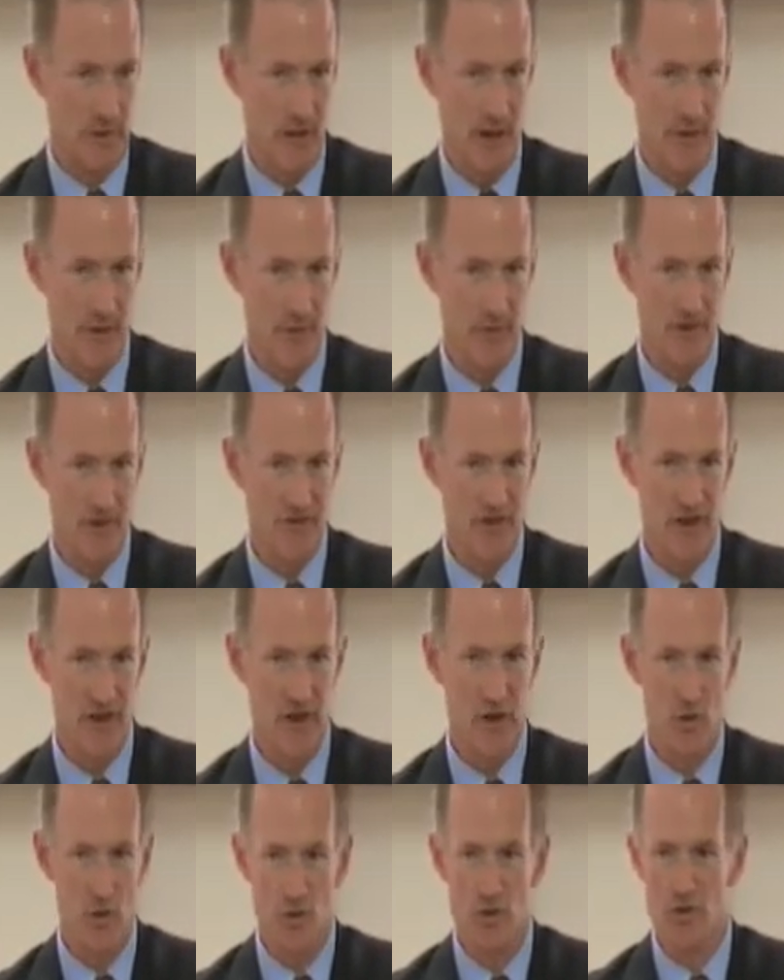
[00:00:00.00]
Uh, there's a
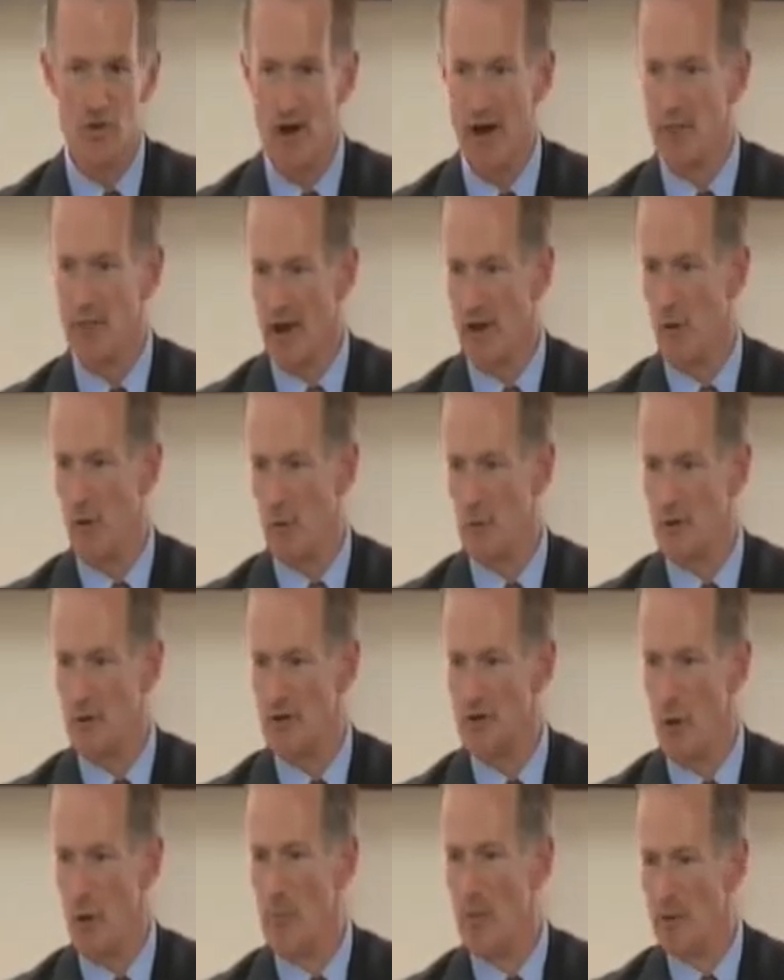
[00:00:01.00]
huge track record
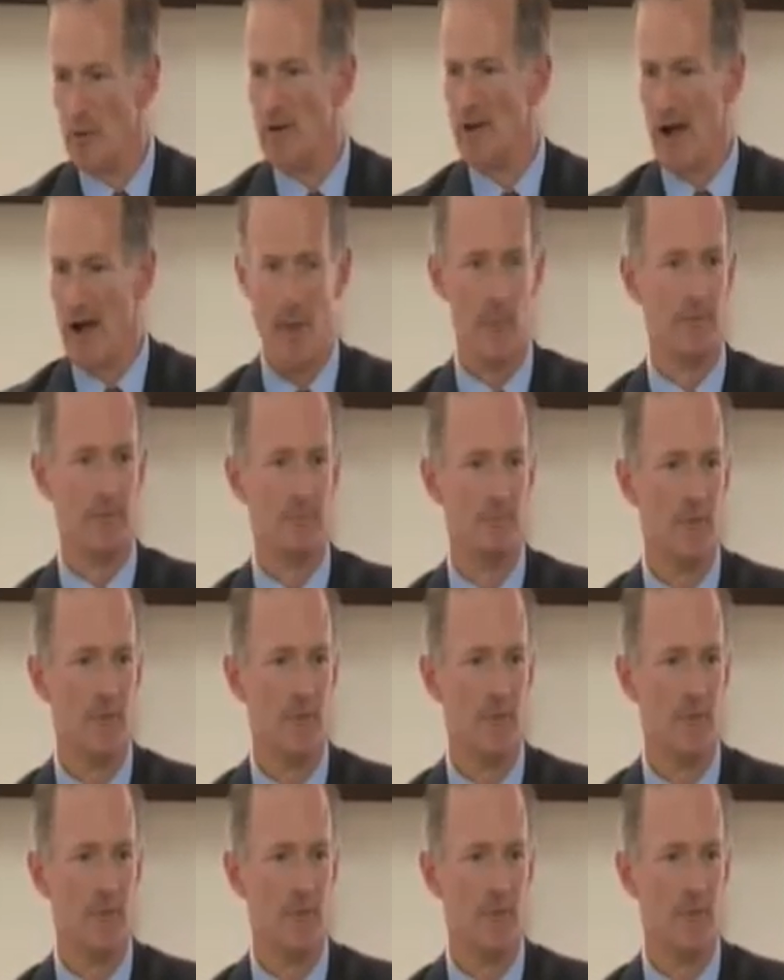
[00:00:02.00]
which you're building up